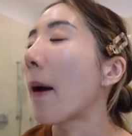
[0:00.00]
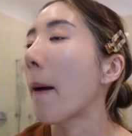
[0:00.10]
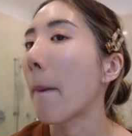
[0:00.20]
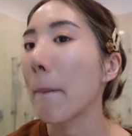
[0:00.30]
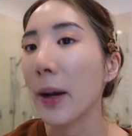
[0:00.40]

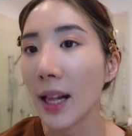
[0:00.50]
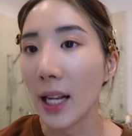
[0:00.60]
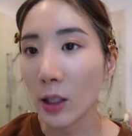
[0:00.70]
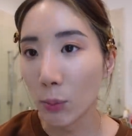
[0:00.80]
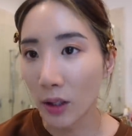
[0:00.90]
Um, but I
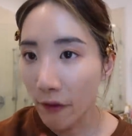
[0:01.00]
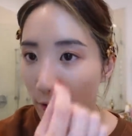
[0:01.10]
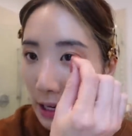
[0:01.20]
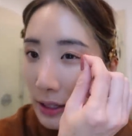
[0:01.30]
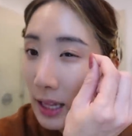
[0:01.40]
like to put a
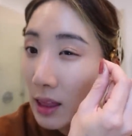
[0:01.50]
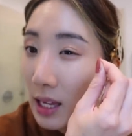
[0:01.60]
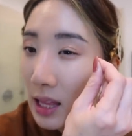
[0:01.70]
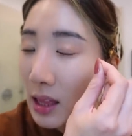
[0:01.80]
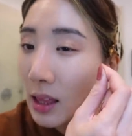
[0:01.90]
very
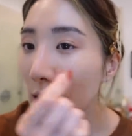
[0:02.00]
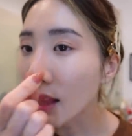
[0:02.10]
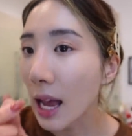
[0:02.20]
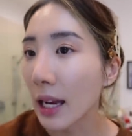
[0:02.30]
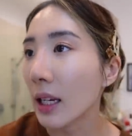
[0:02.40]
thin
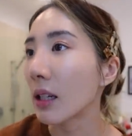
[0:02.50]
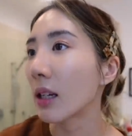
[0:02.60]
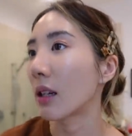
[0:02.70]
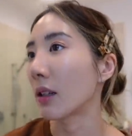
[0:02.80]
line.